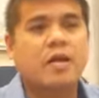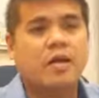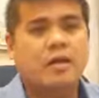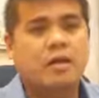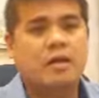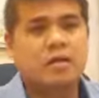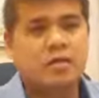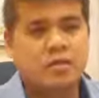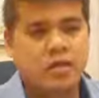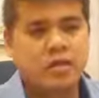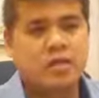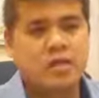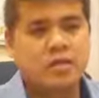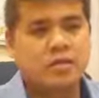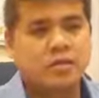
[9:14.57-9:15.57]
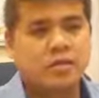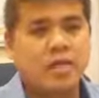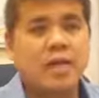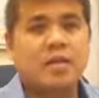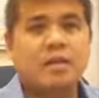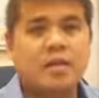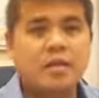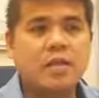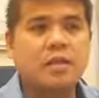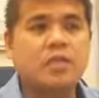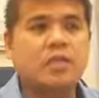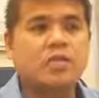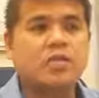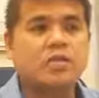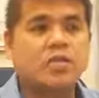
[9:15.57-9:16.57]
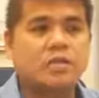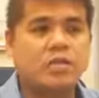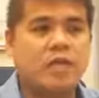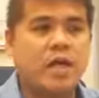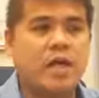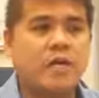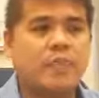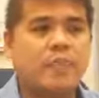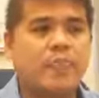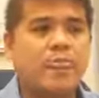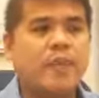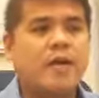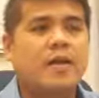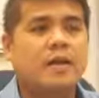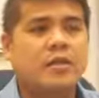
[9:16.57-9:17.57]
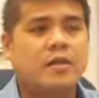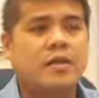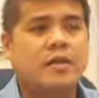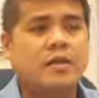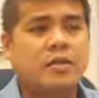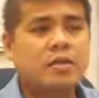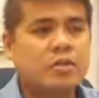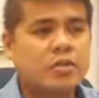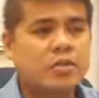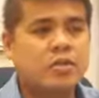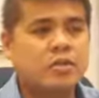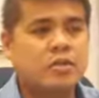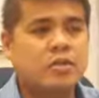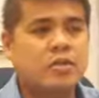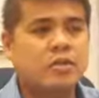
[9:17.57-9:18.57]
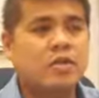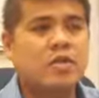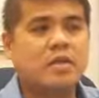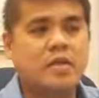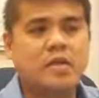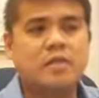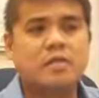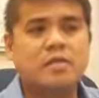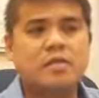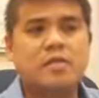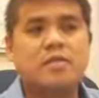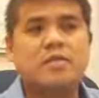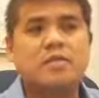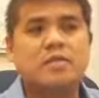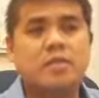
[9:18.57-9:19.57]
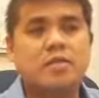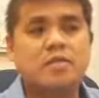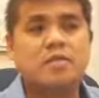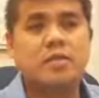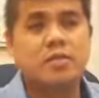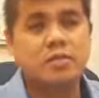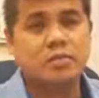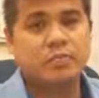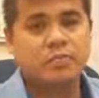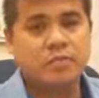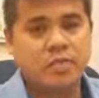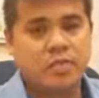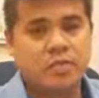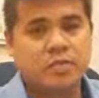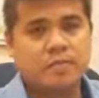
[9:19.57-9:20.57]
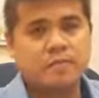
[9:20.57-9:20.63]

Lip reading: and their settings until such time that the researcher reach the saturation point.